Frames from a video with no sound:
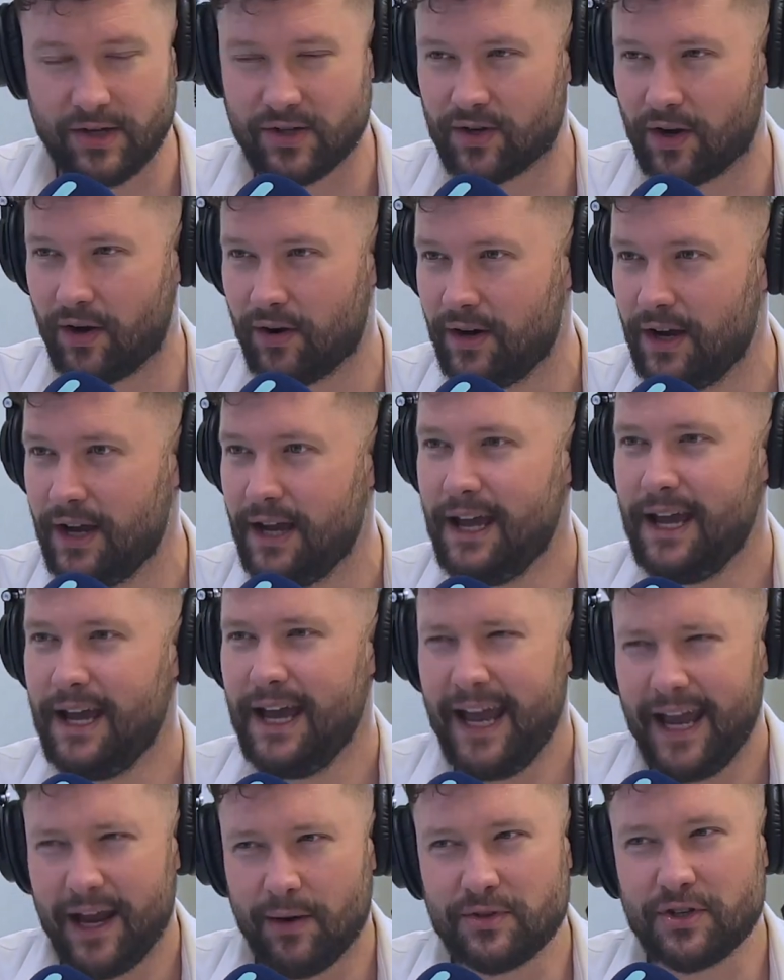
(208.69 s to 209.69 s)
So
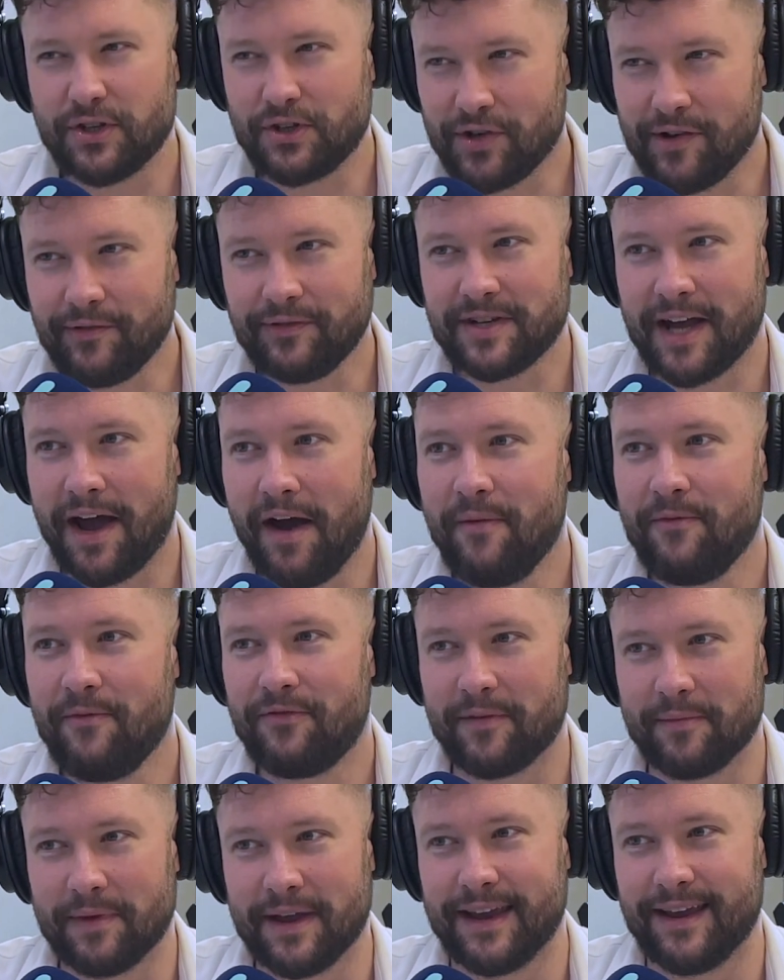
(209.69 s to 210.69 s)
it was a tough time
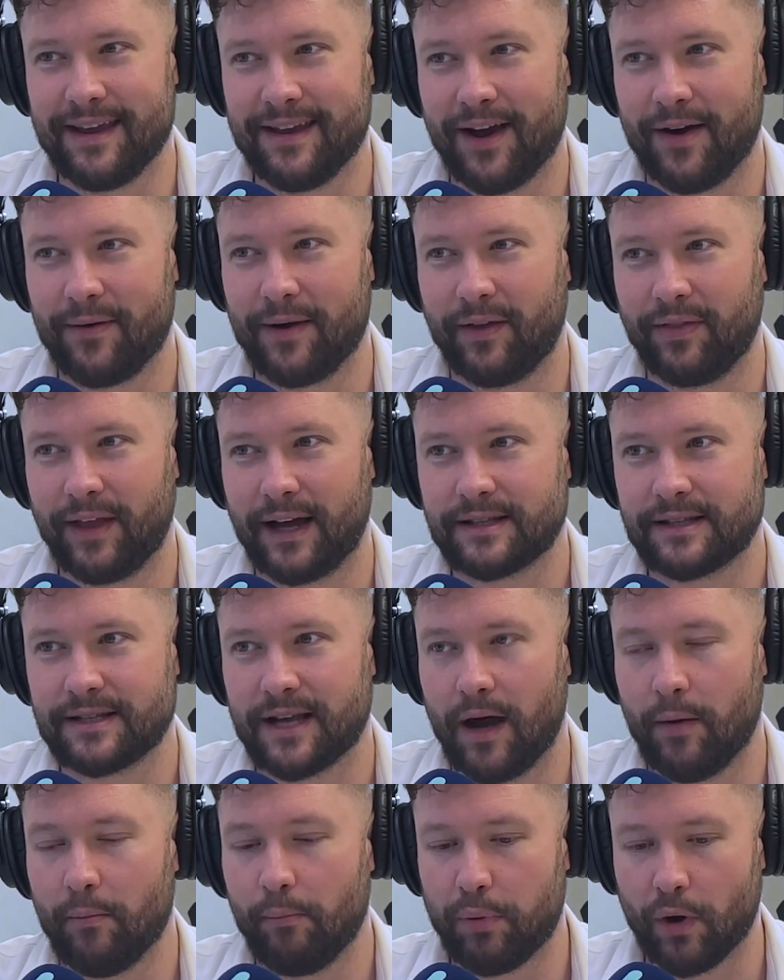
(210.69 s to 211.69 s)
for me around that
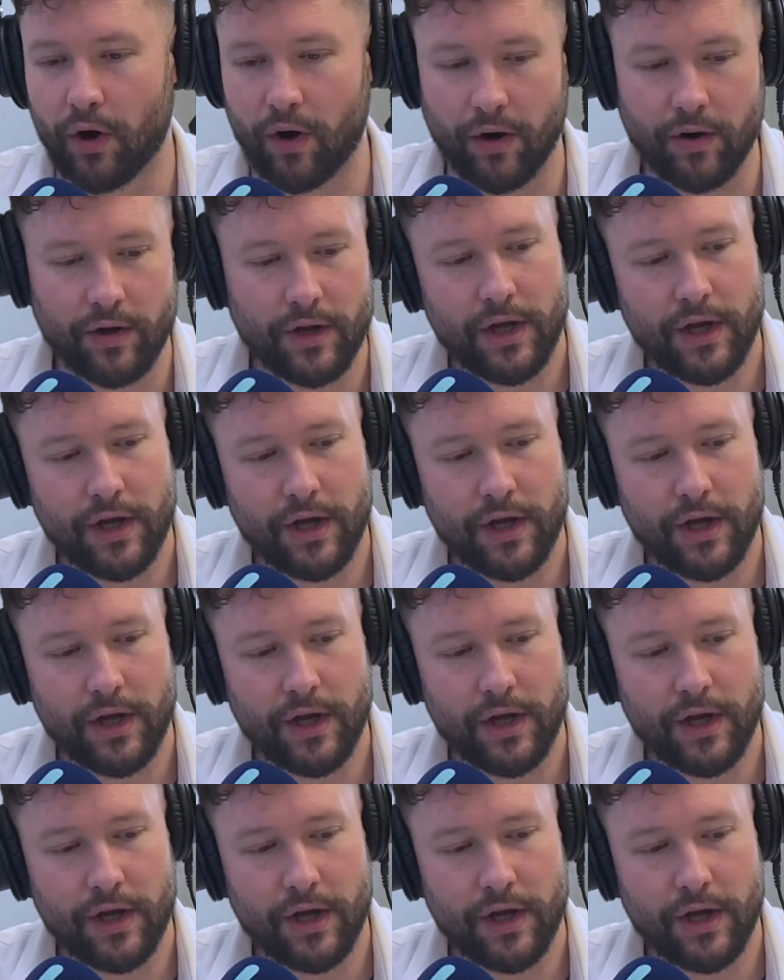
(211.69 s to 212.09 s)
time. But